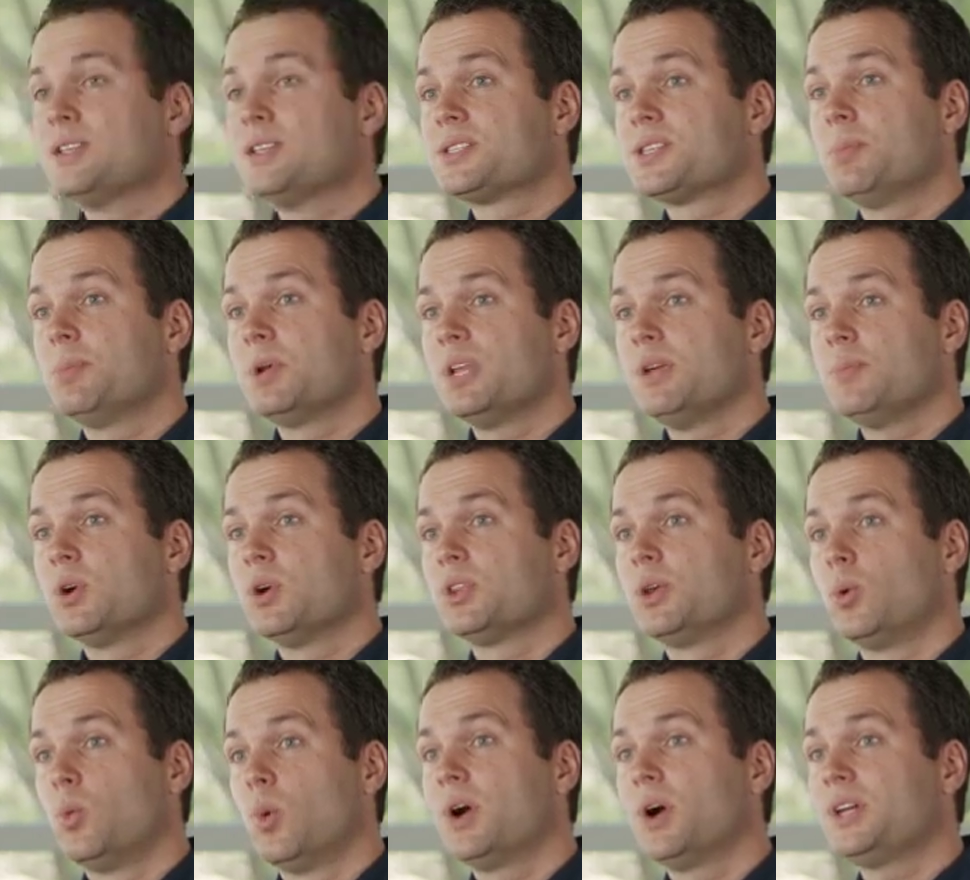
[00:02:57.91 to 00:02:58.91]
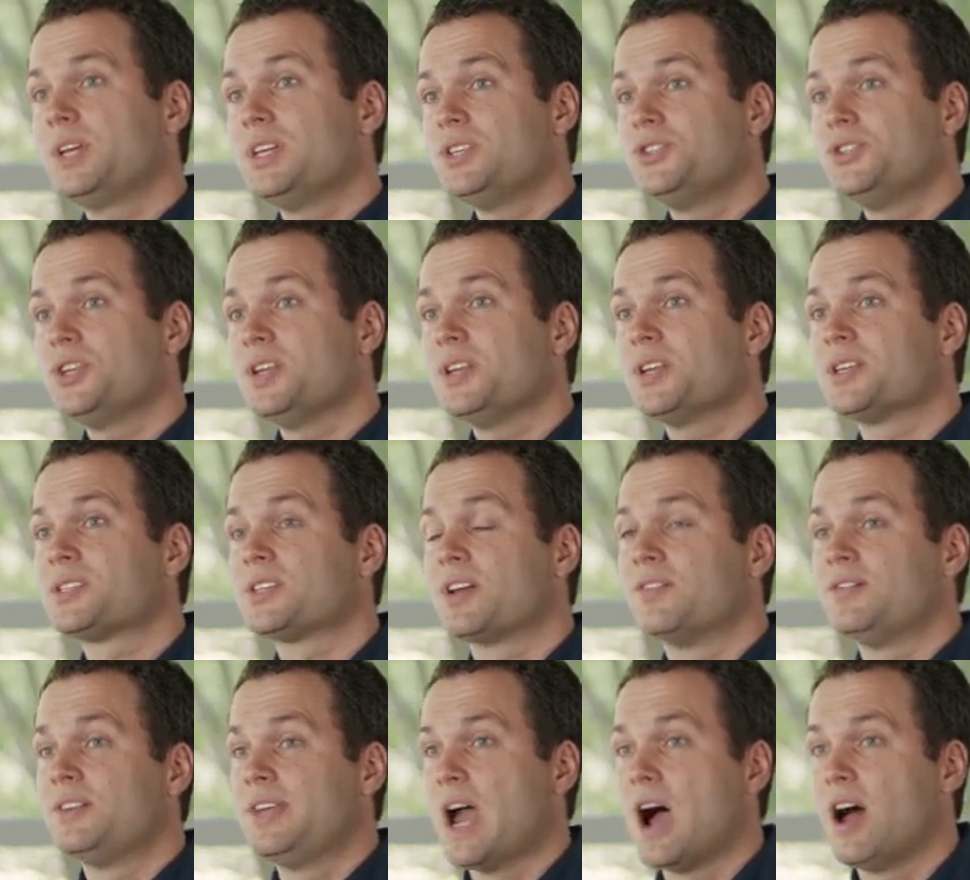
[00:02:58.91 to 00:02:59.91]
Then somebody with the working genius
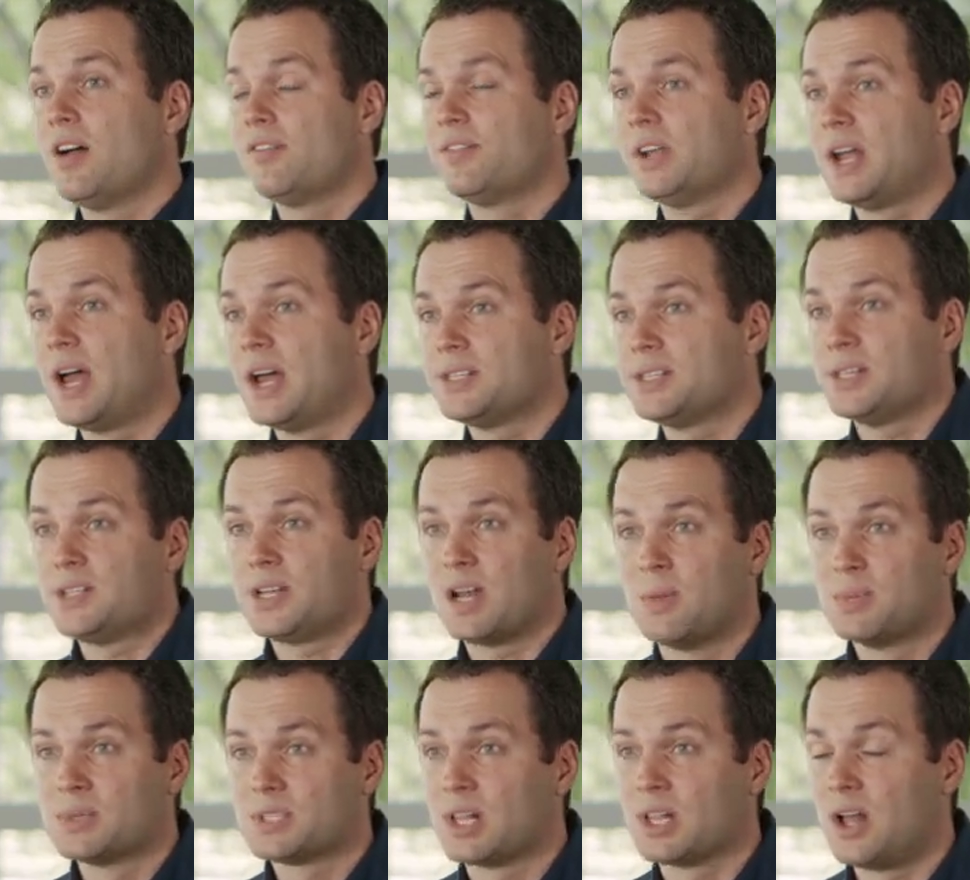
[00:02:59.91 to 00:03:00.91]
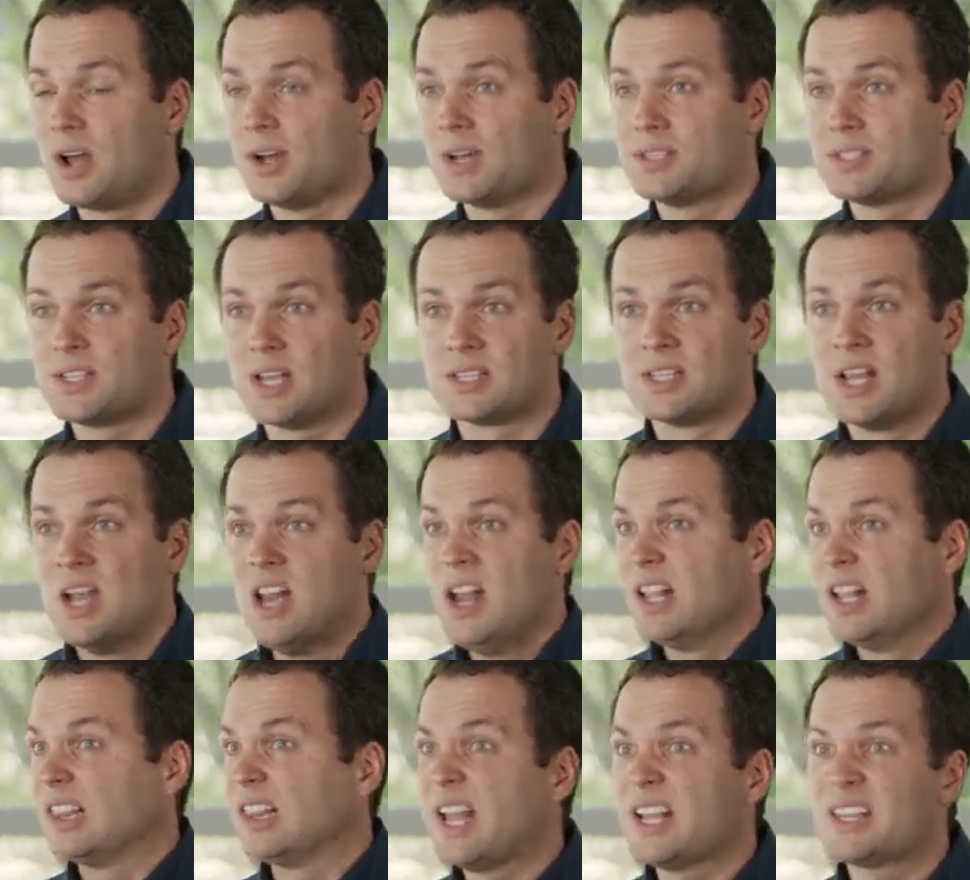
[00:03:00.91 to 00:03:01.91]
of galvanizing comes along and says,
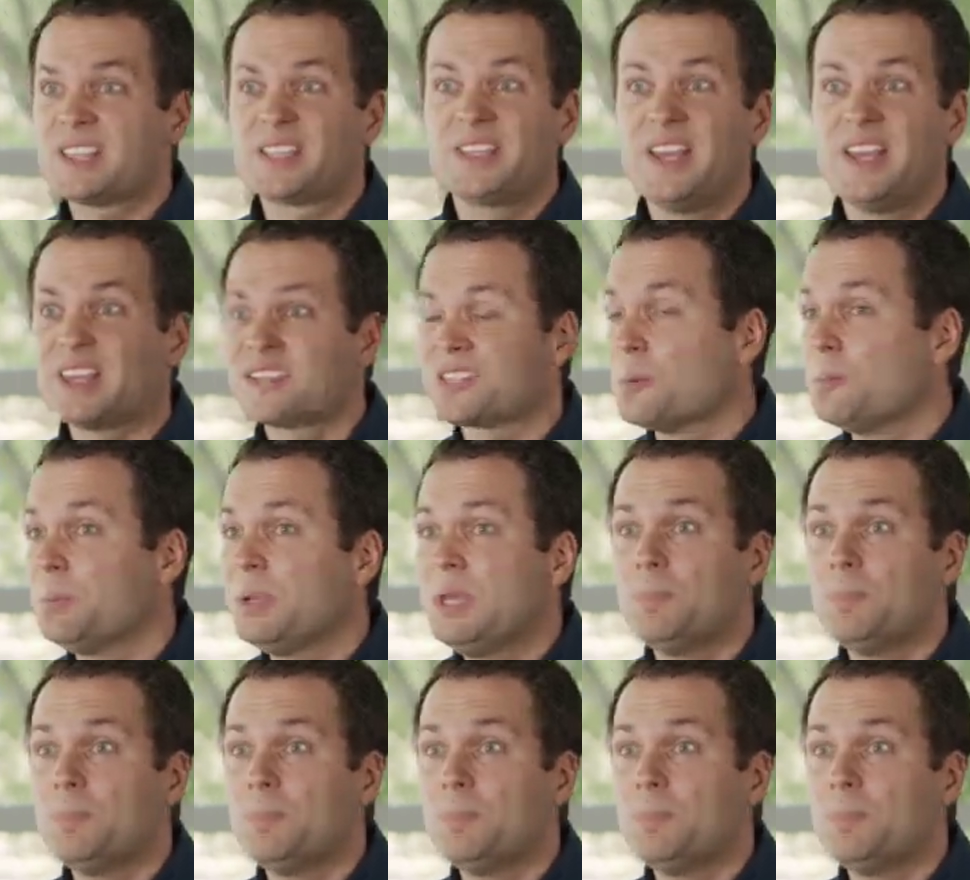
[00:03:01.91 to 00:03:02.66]
let's get some